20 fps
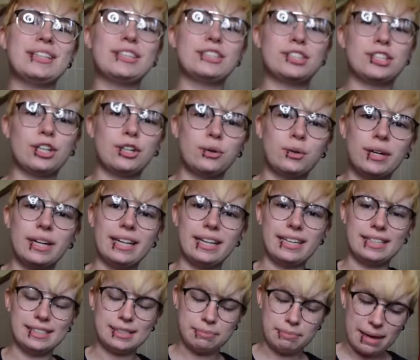So
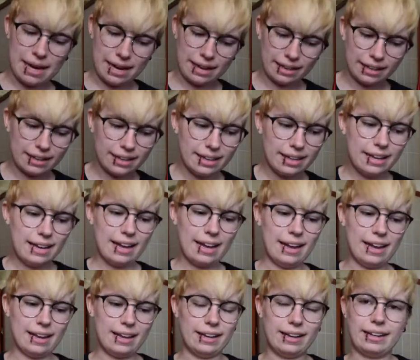it's Mac,
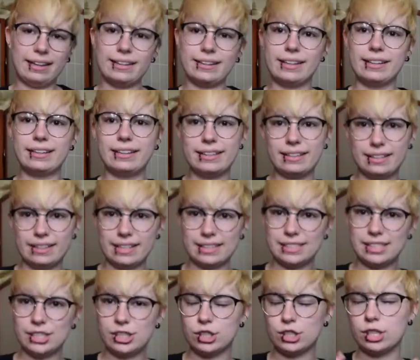and
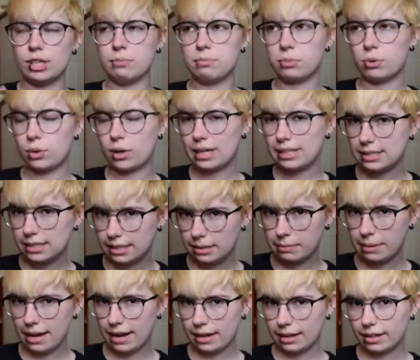this is present
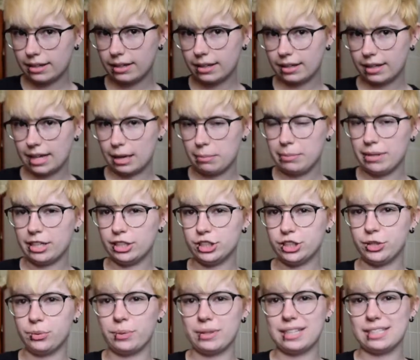Mac coming at
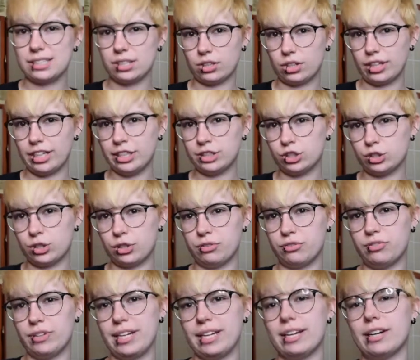you with this little intro
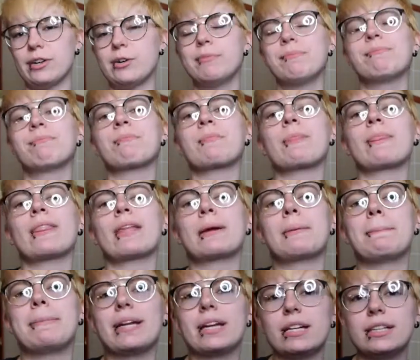video
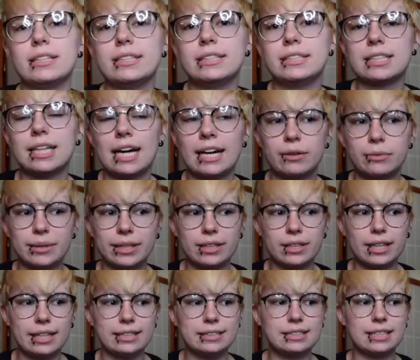because I
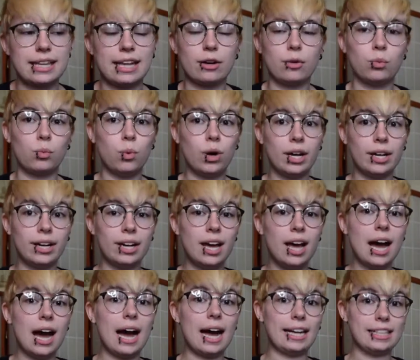realized that one,
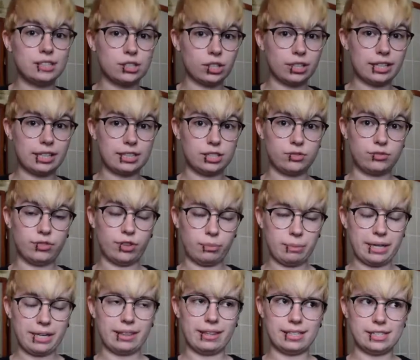I started
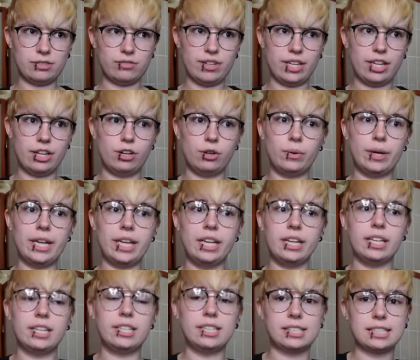filming this video
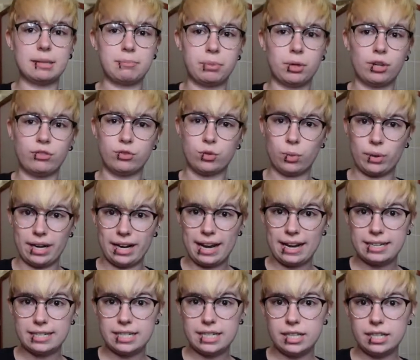in December of
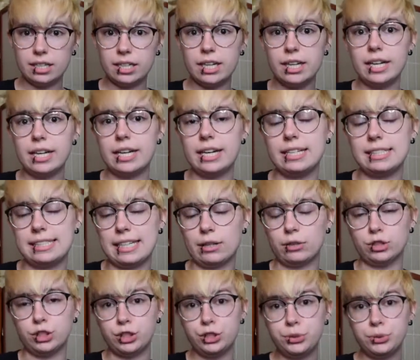2018. It is now
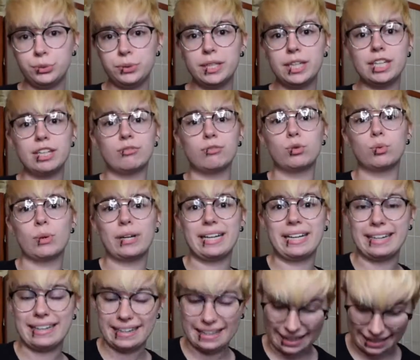June of
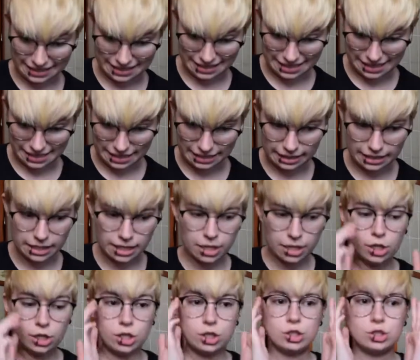2019.
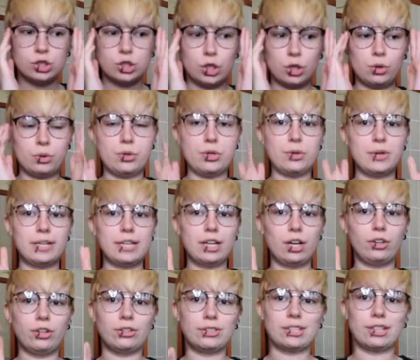So you can
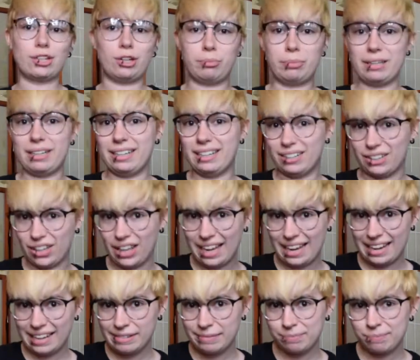tell there's a little bit of
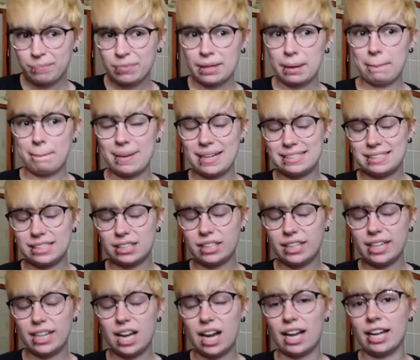delay.
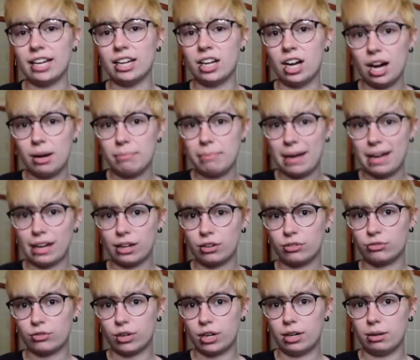Basically, I got back
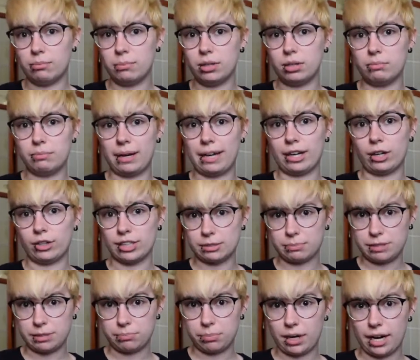from my
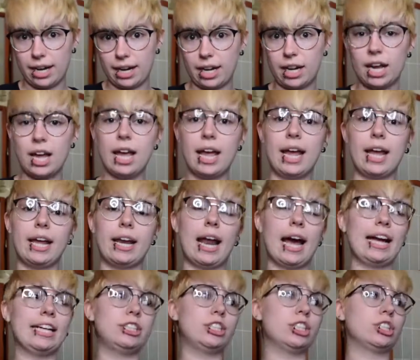Christmas break and
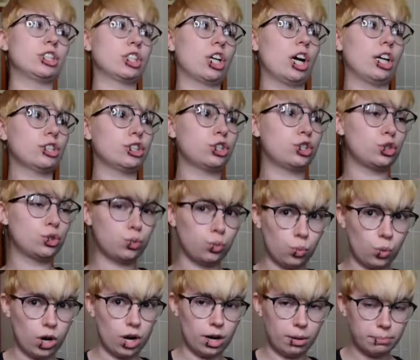I just got
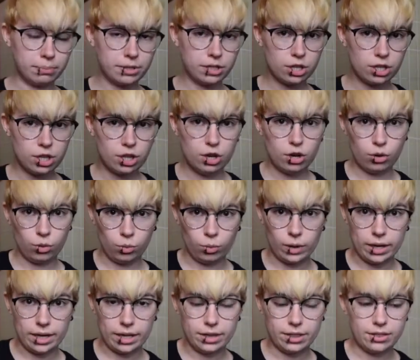swamped
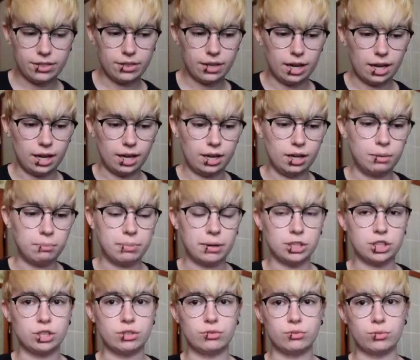with a
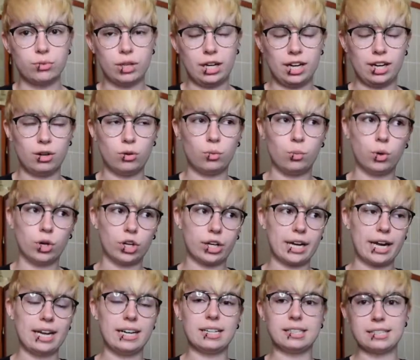bunch of work
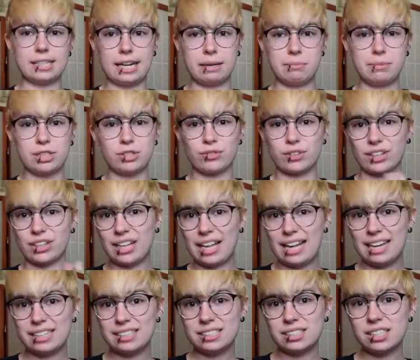and assignments for
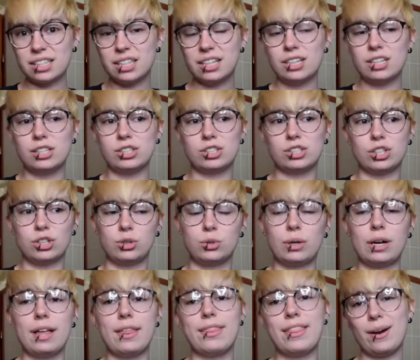class.
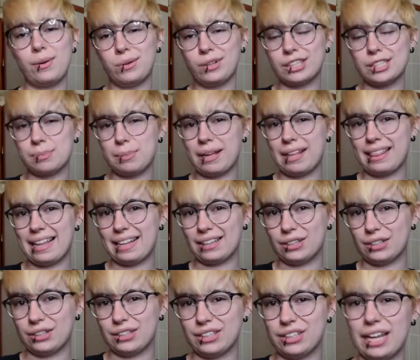So that will explain that
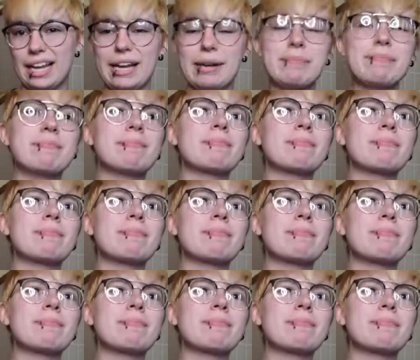little delay.